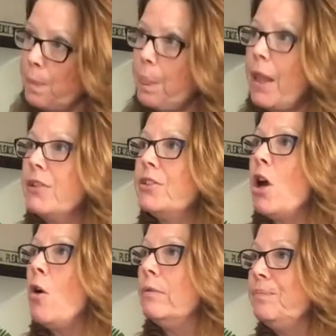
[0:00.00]

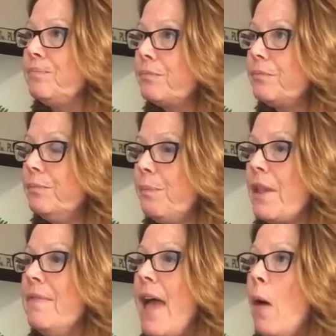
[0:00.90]
So
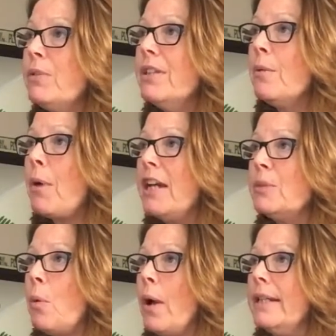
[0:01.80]
that was in the price
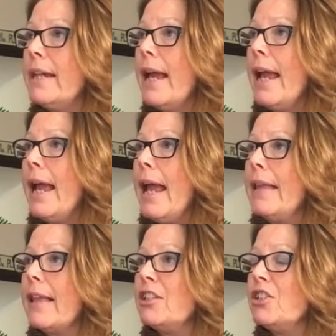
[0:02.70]
point. And
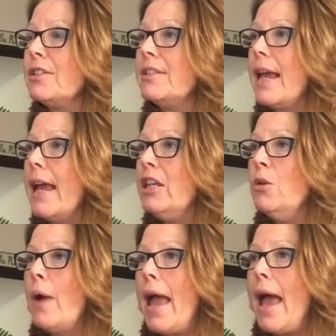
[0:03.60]
let's just say you
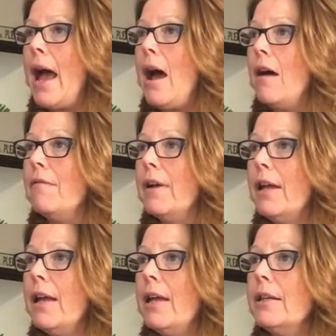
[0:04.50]
have,
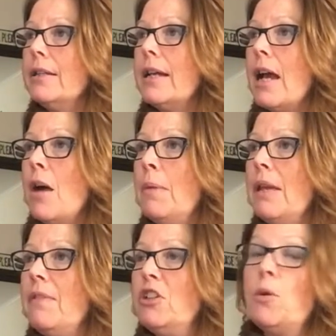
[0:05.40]
how many of
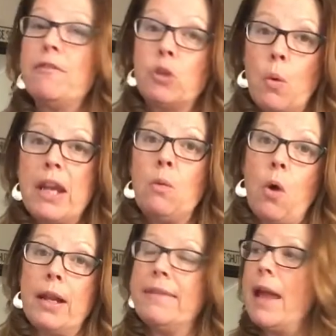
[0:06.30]
these? You have 21
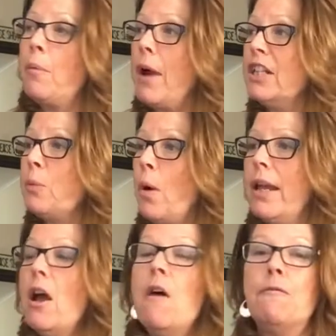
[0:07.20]
in that price point
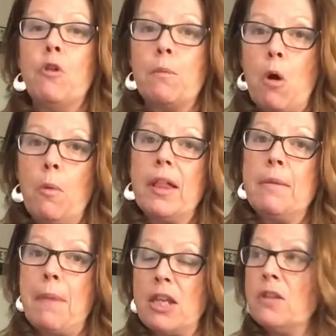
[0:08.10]
for mobile and
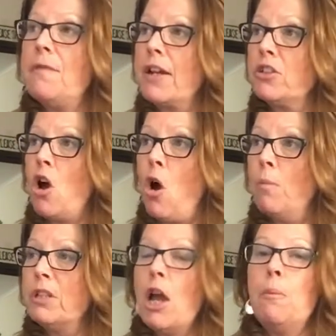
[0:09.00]
manufactured homes
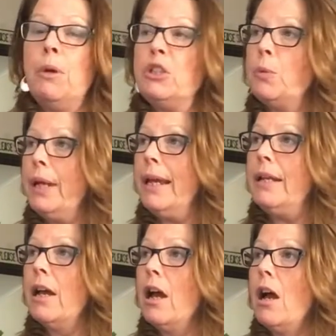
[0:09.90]
between
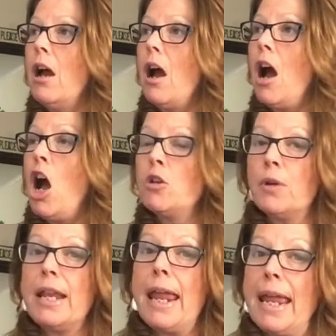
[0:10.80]
$100,000
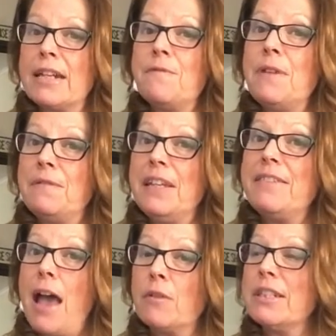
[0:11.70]
and
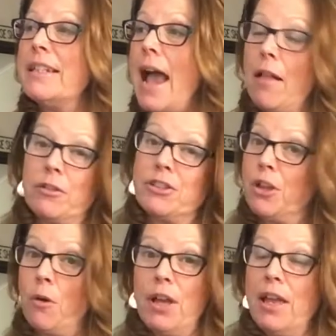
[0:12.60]
$50,000. So
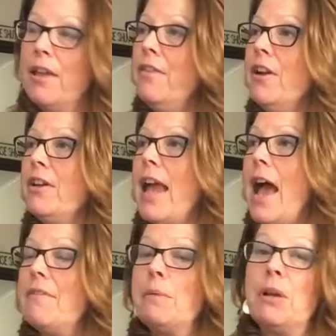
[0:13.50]
there you have it.
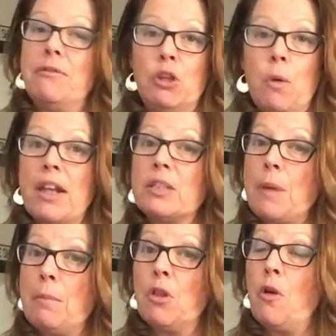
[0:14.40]
But if you wanna spend
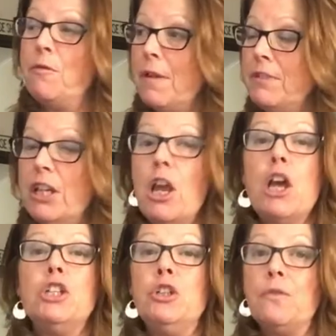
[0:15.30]
below 50,
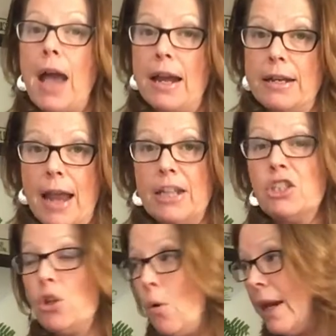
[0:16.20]
you've got a nice
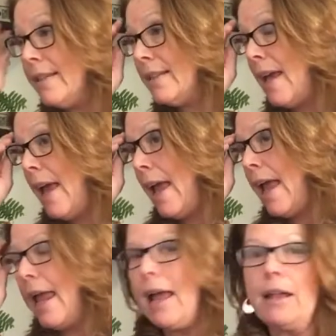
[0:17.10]
choice.
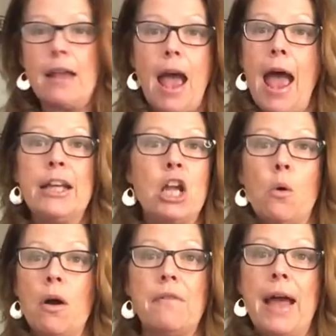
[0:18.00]
And I know of
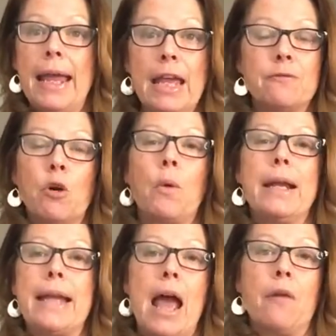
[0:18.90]
a handful right
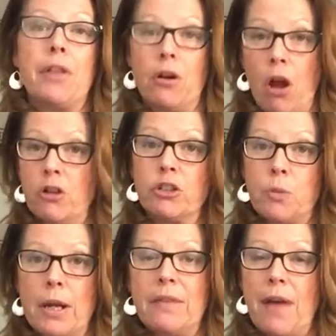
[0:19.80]
now that are under
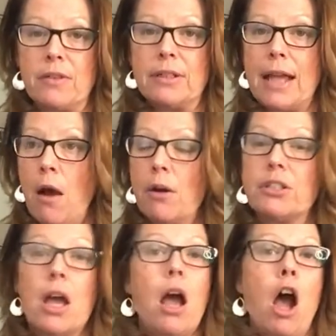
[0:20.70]
$20,000,
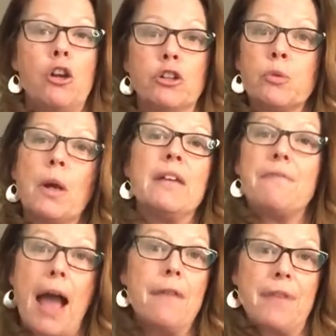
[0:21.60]
under
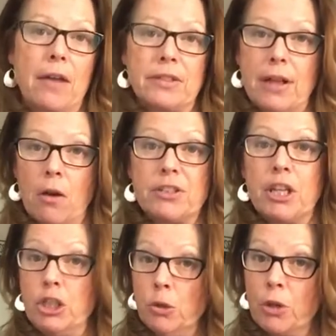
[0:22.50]
$25,000 that
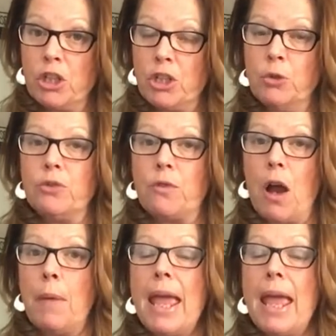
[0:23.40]
you can choose from.